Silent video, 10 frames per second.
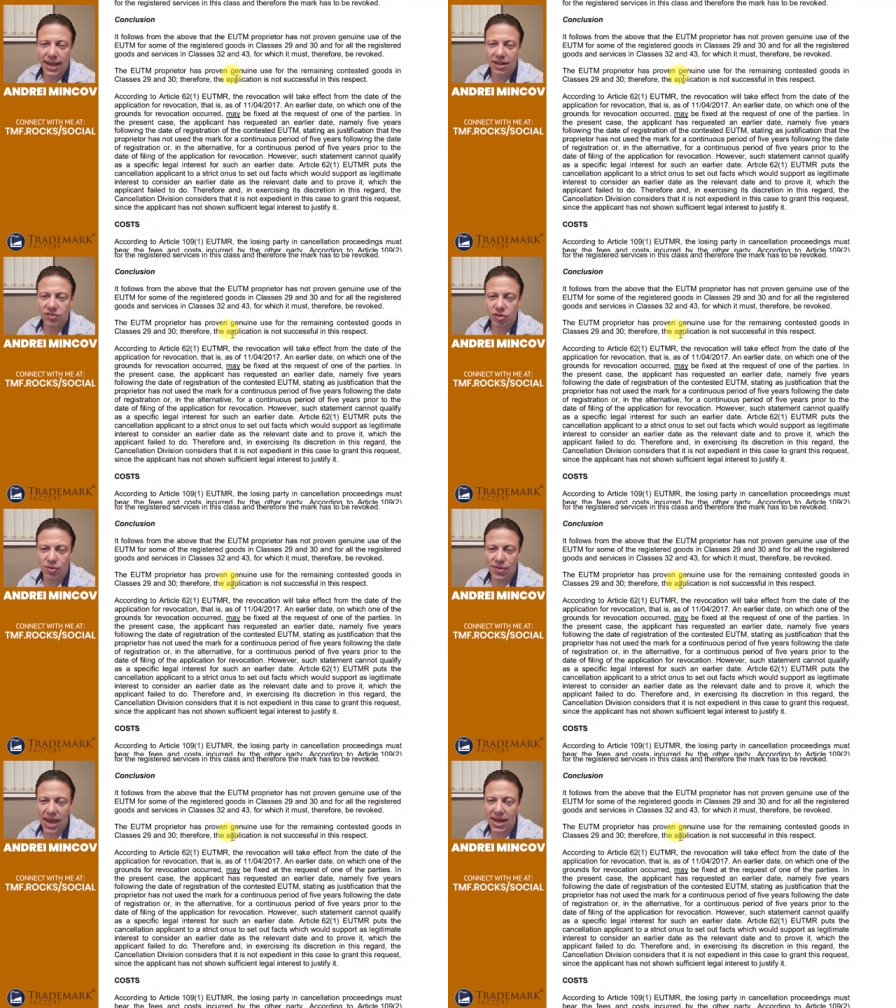And
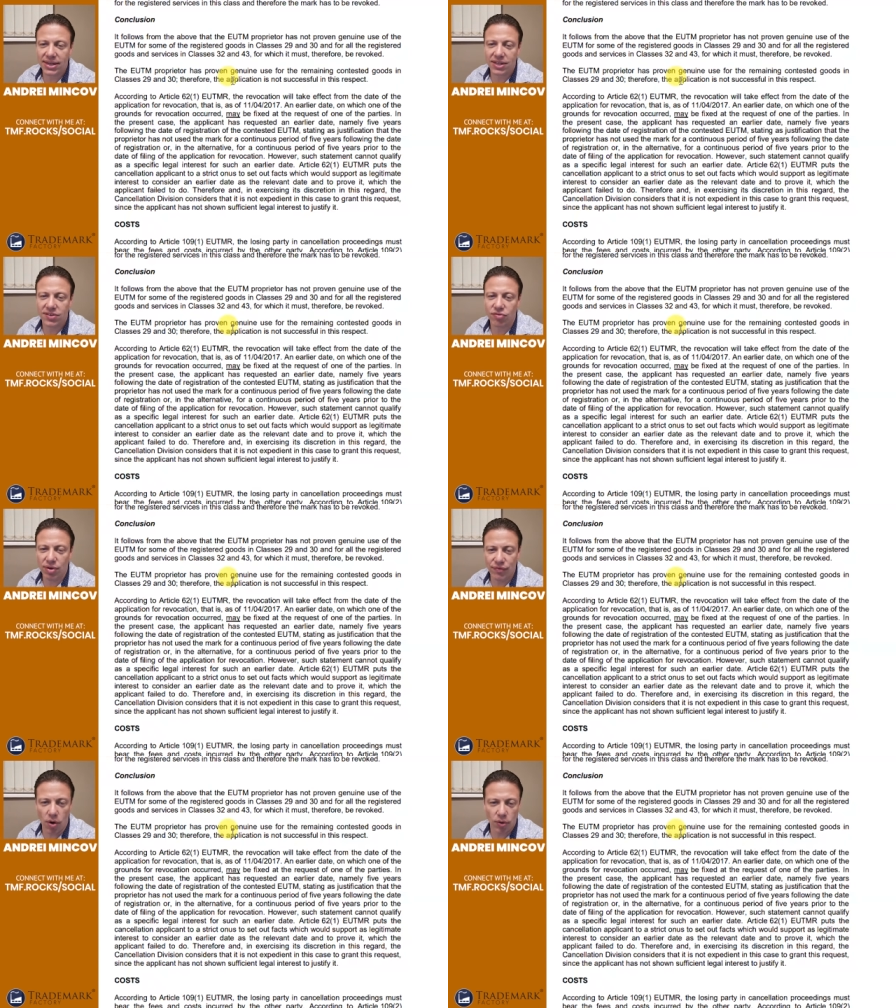so that it's
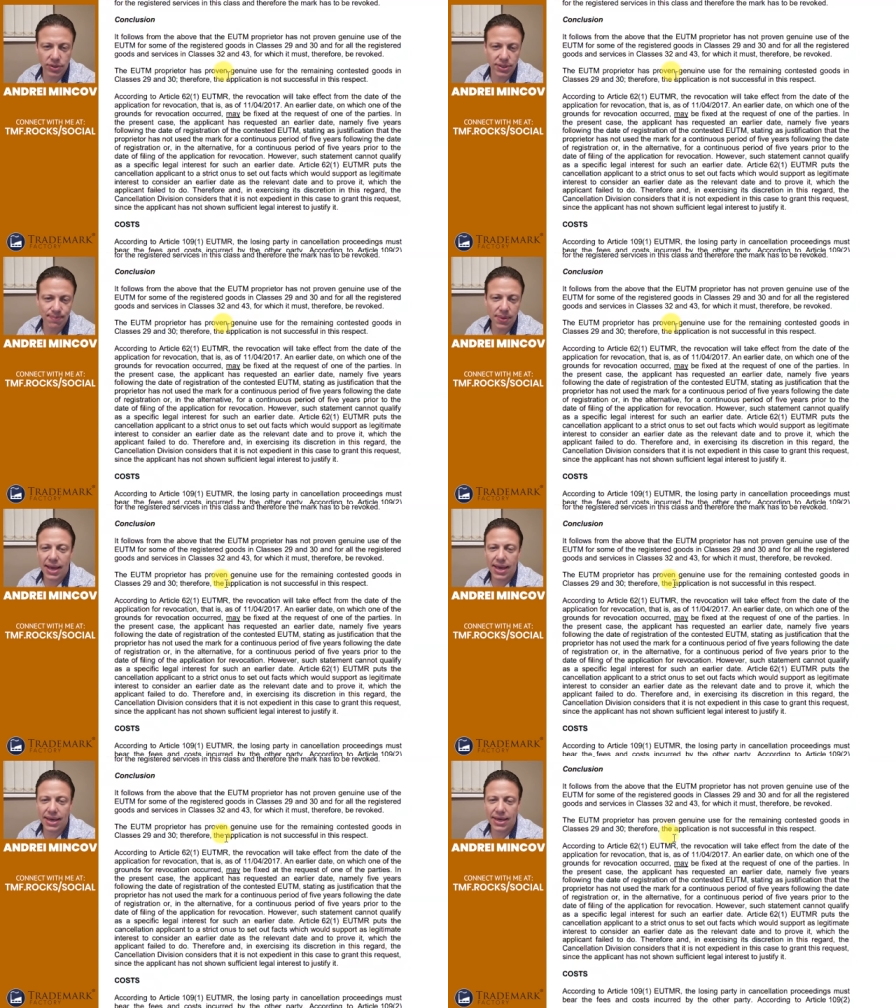revoked.
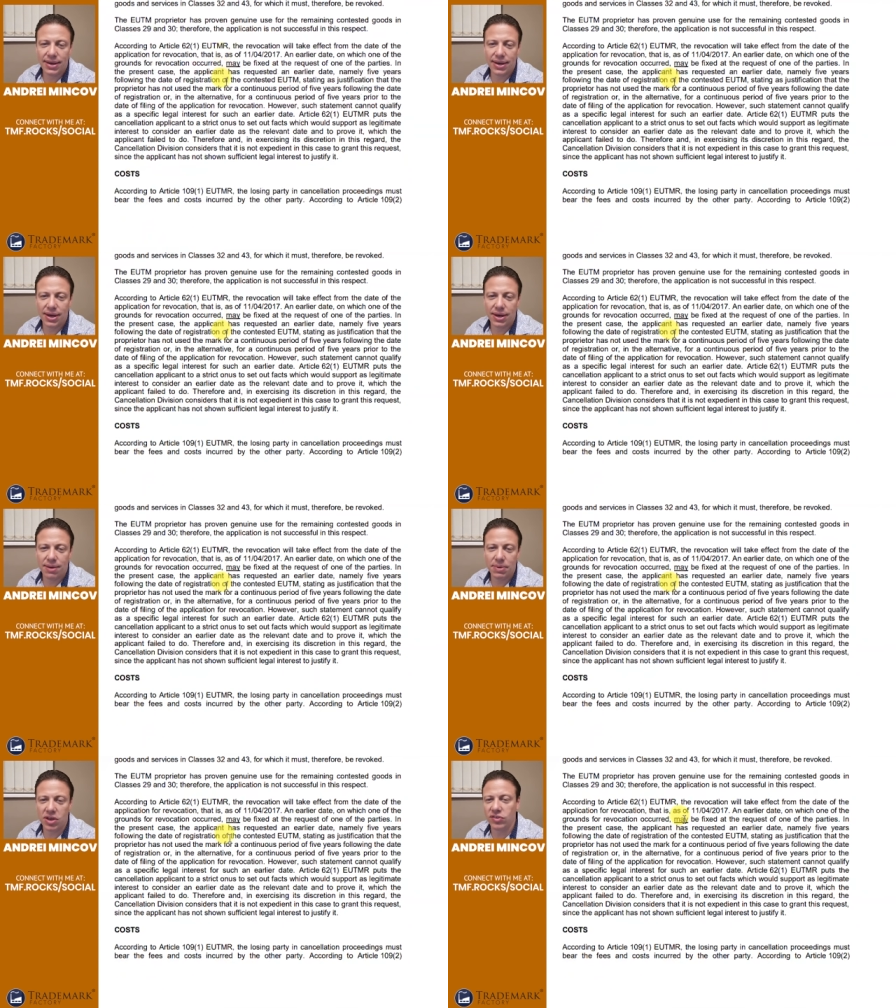And
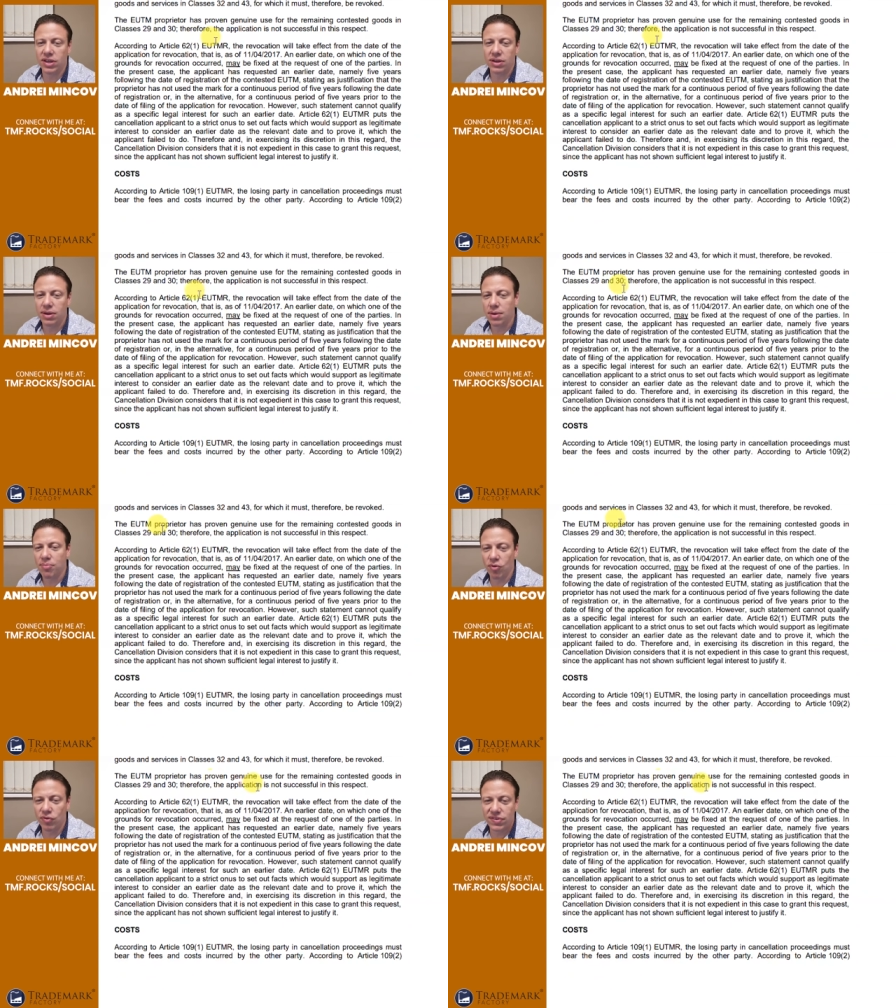uh, because it
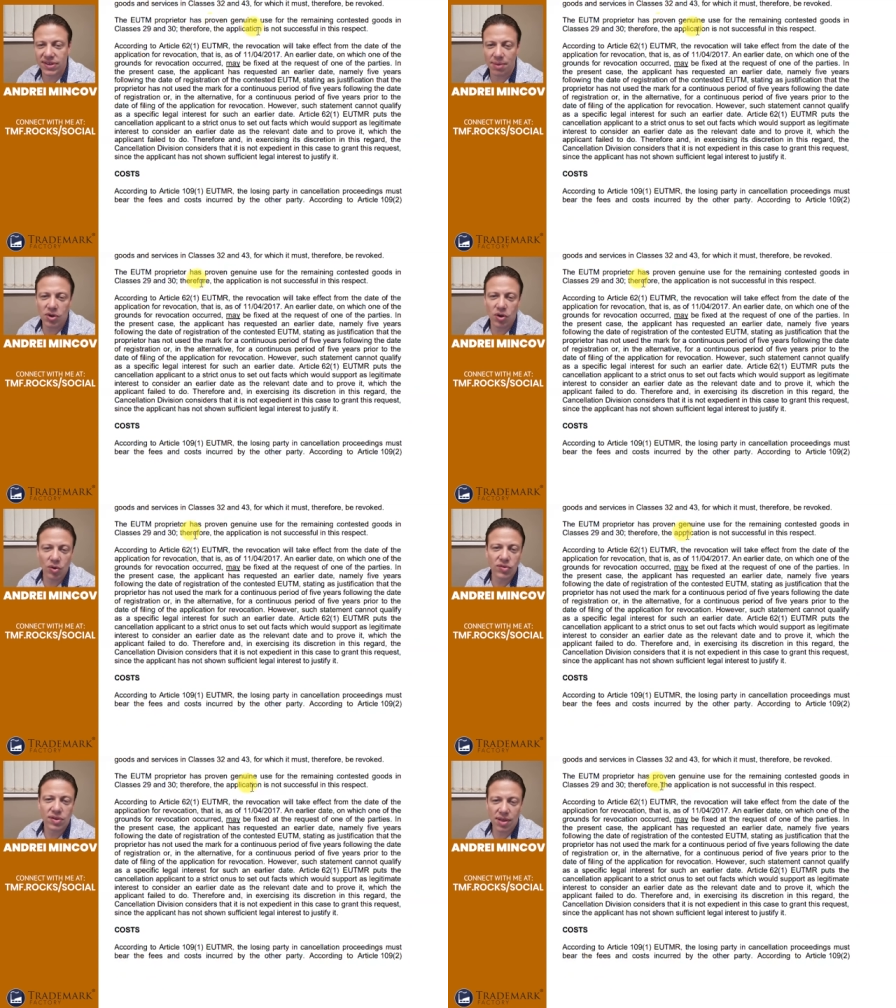proved some
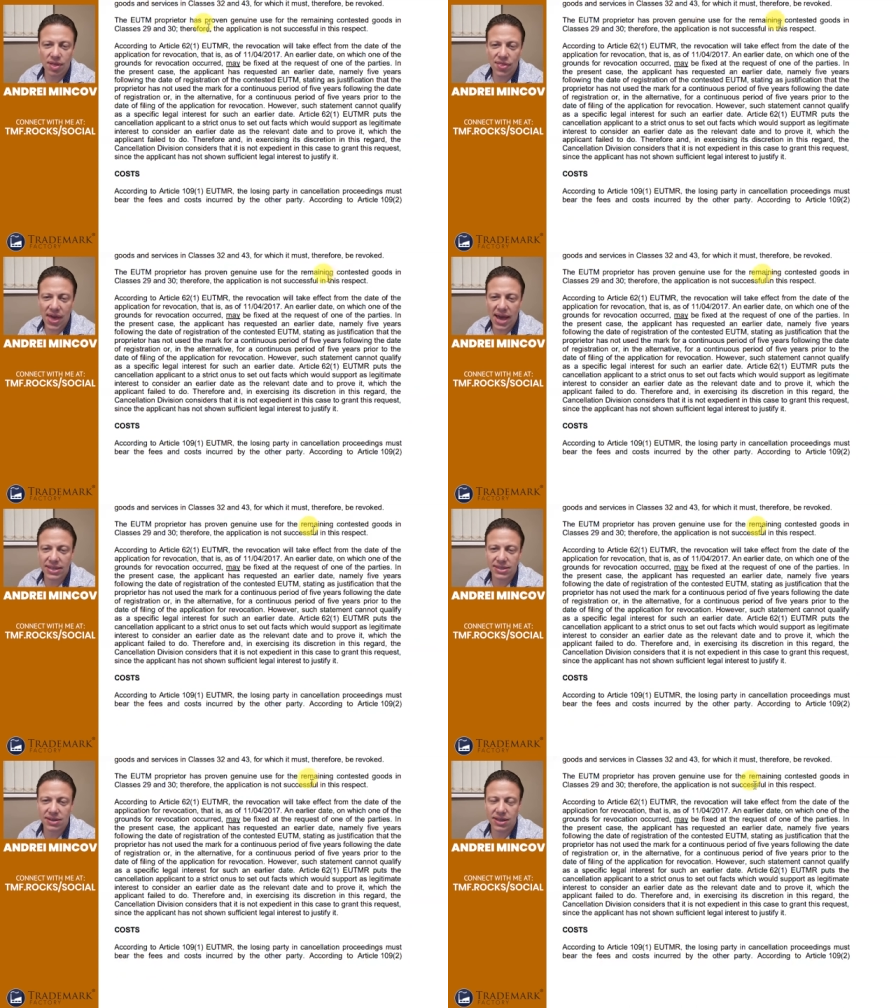use,
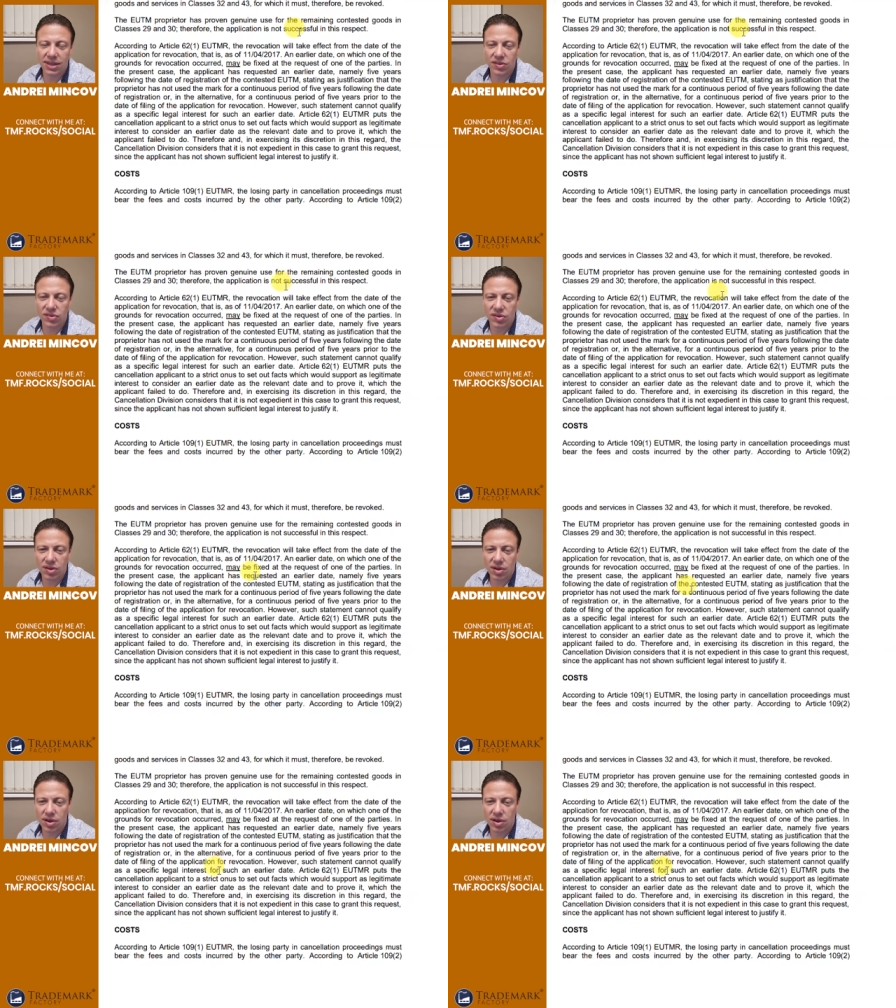that is